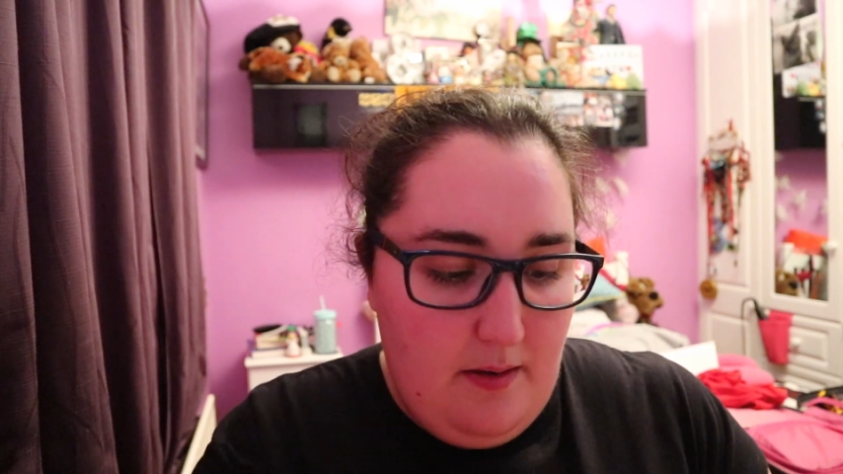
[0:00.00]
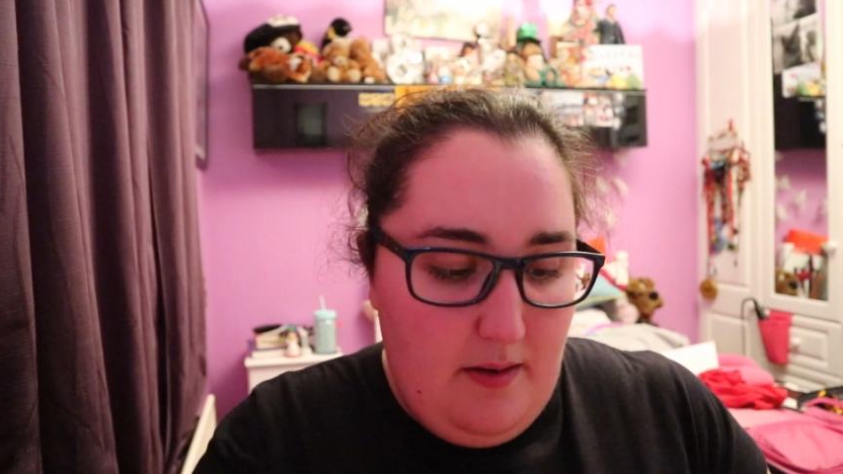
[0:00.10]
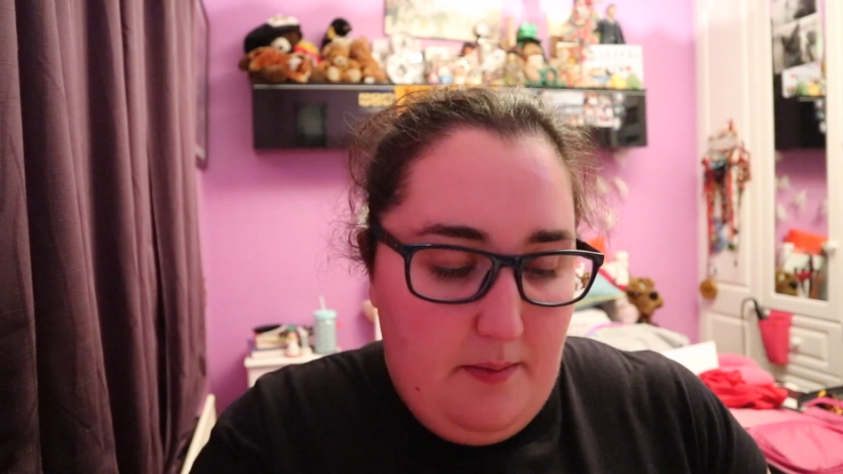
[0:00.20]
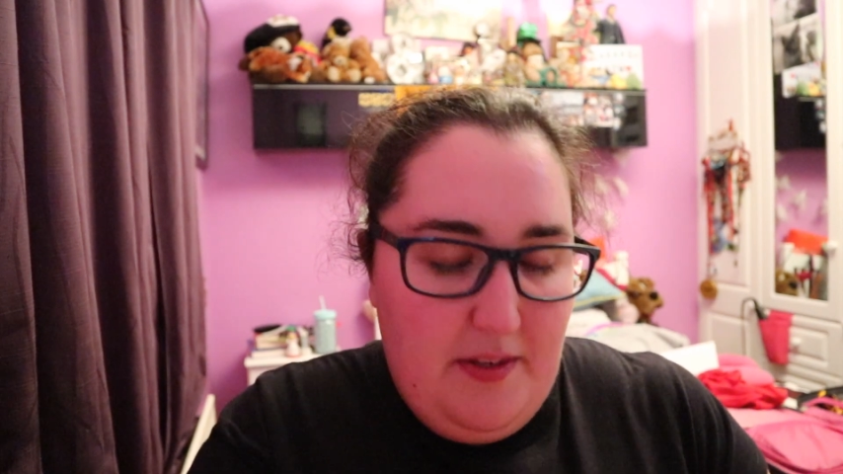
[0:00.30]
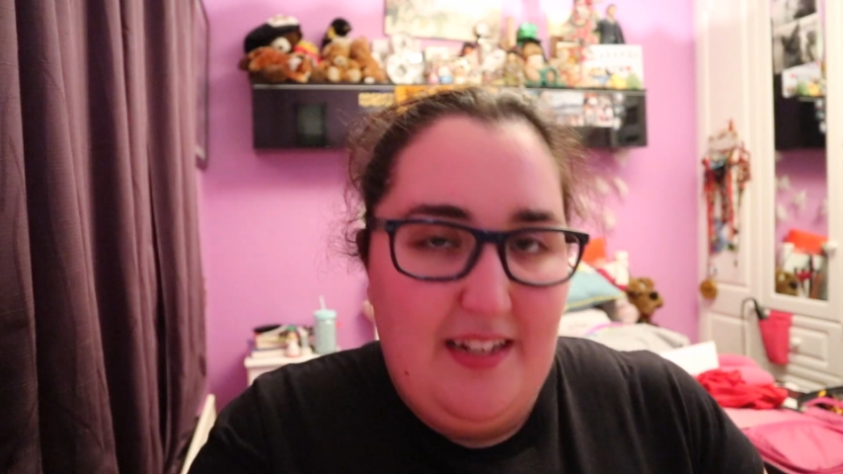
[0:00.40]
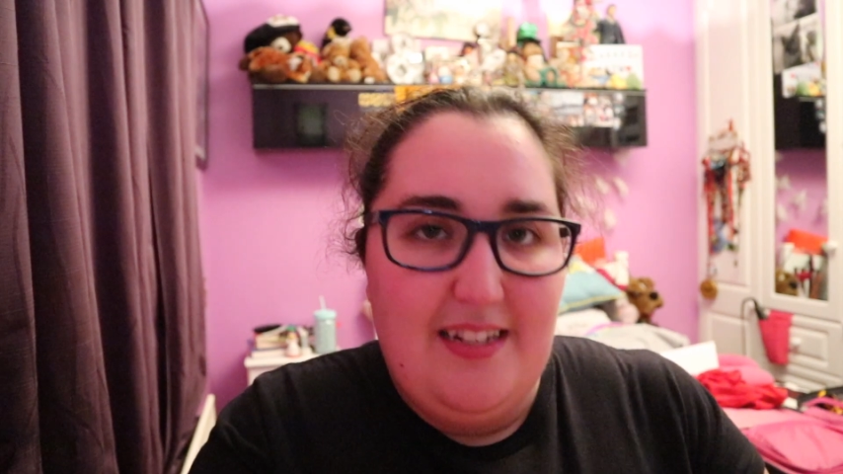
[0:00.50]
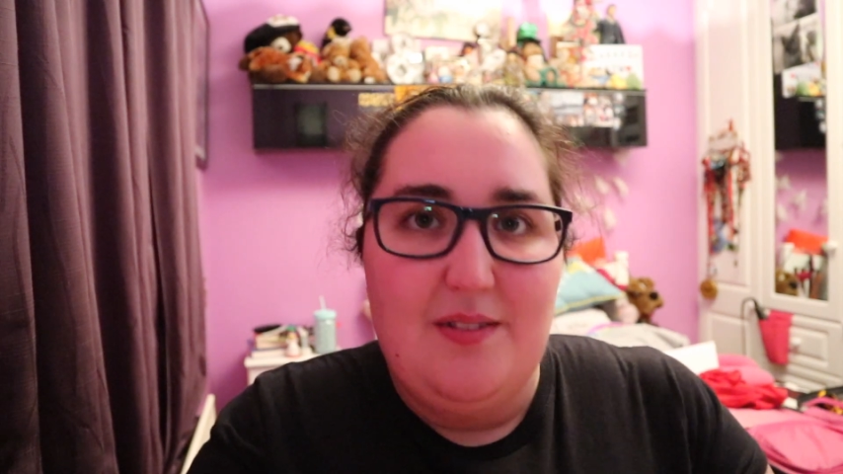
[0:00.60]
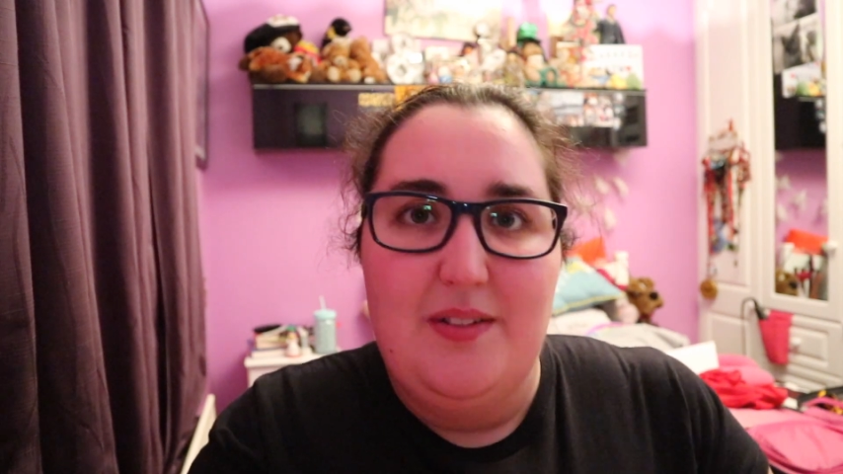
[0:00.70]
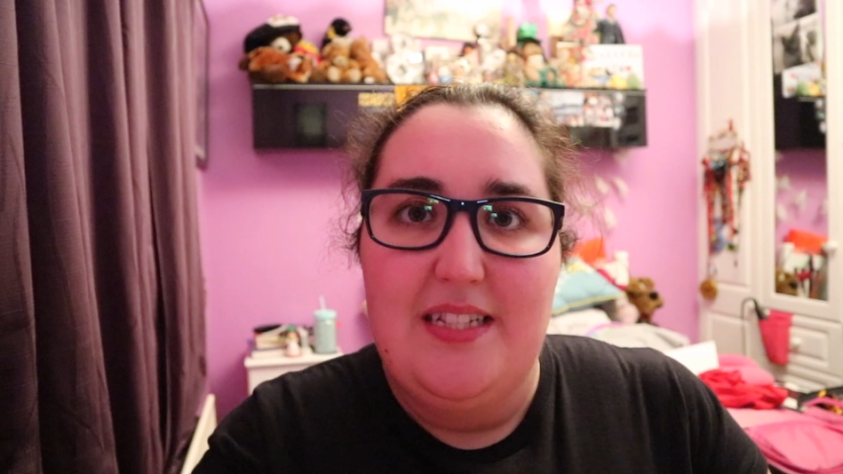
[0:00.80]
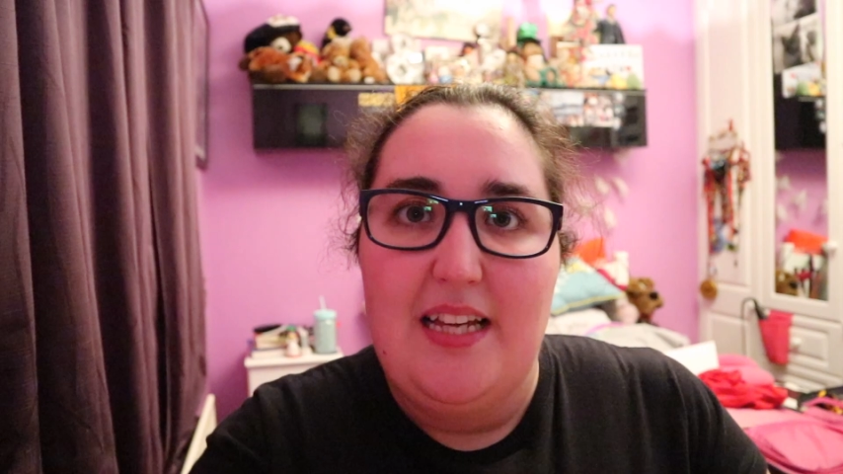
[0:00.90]
I mean it is
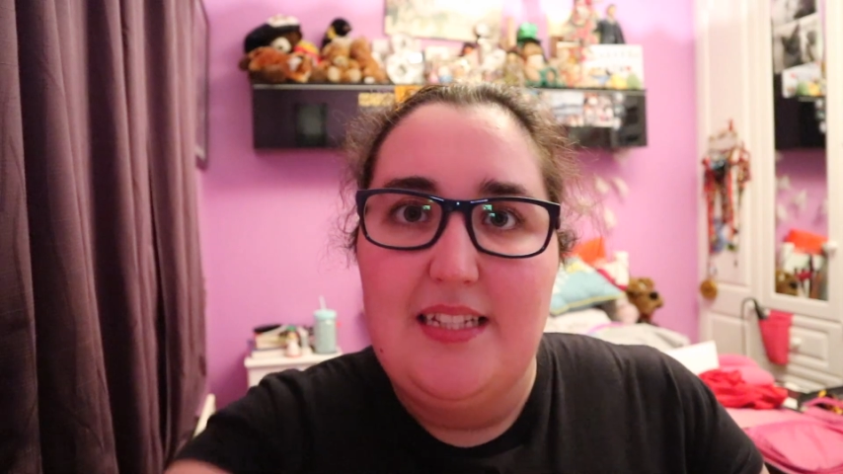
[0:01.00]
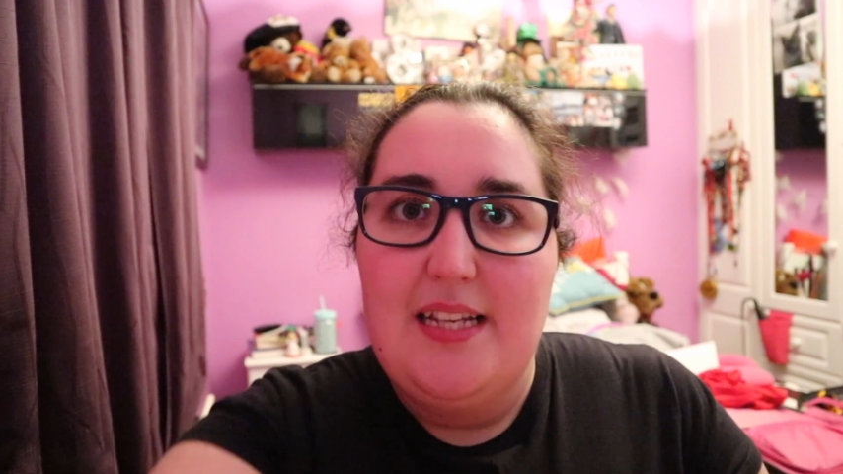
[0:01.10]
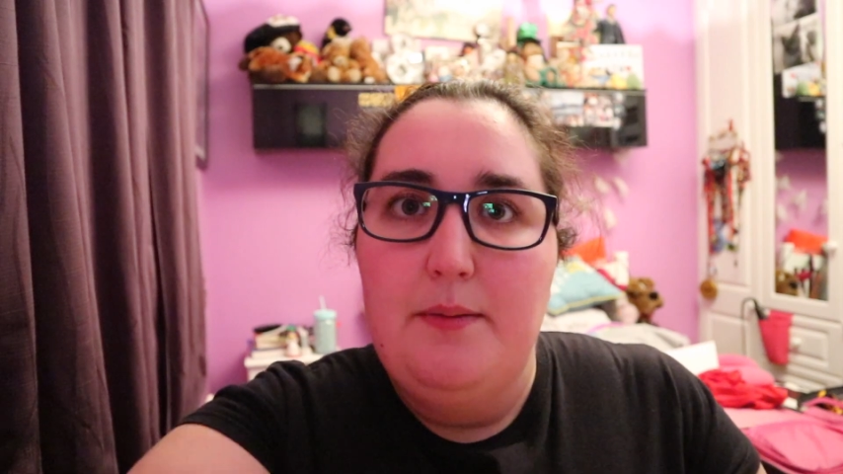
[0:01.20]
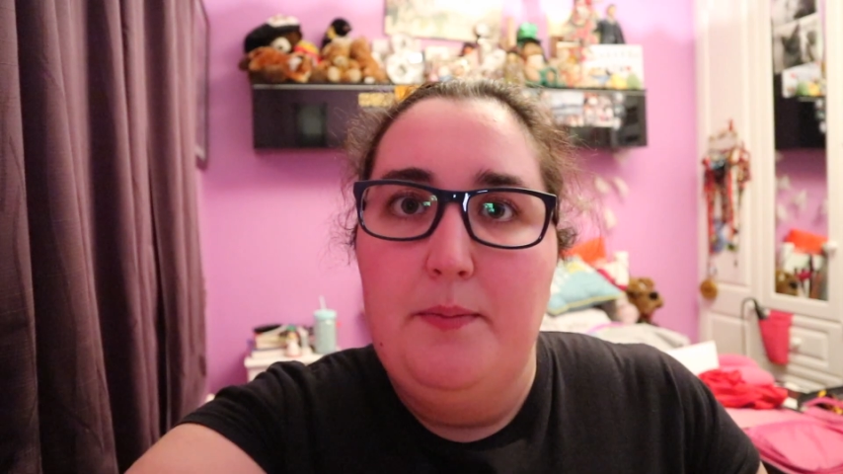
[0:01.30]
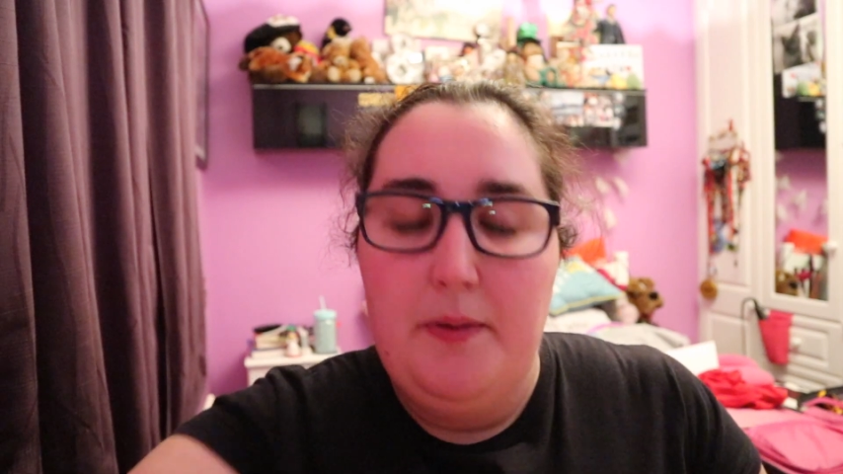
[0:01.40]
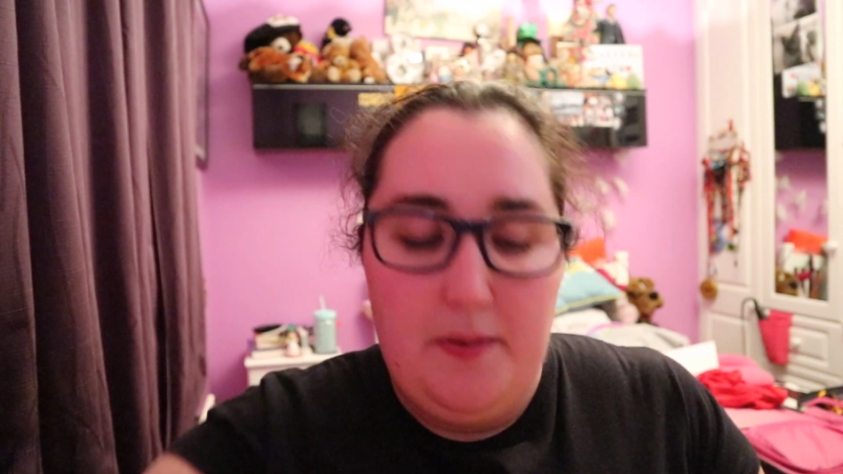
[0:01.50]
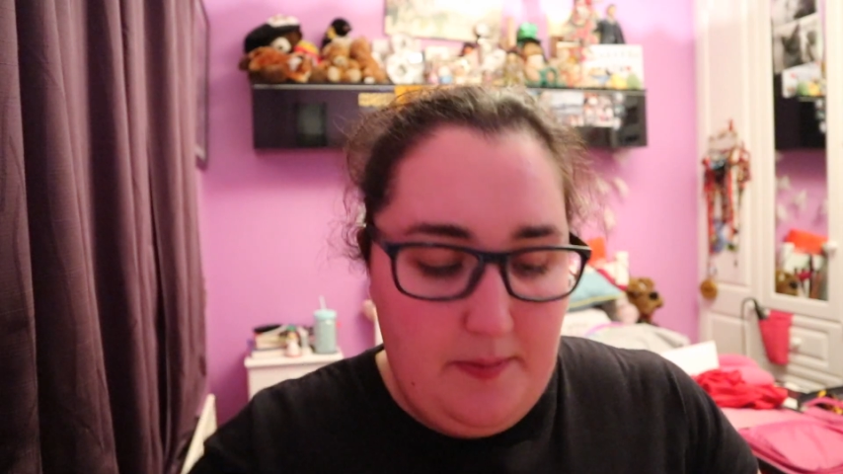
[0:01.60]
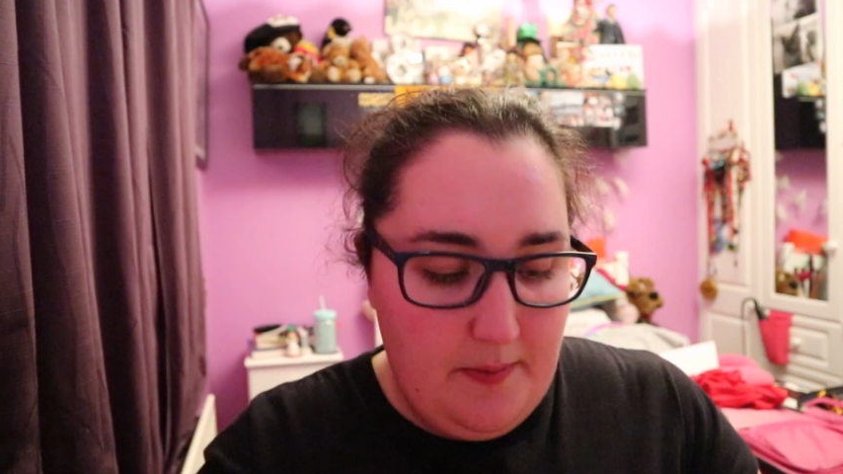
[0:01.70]
only sellotape